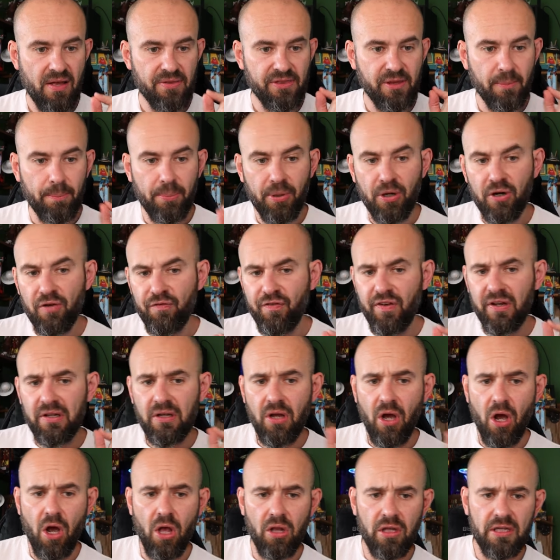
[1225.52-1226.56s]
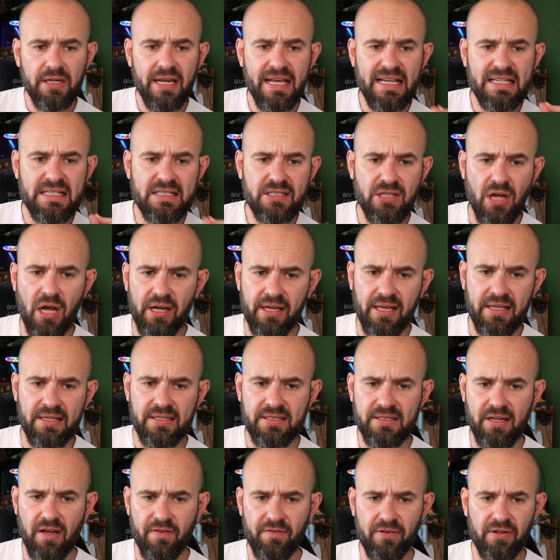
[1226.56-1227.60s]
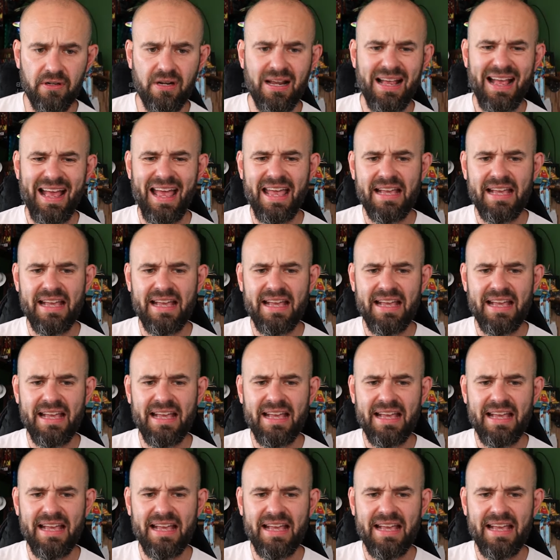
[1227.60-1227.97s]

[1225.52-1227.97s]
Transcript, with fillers: The Perfect Holiday Stocking Stuffer,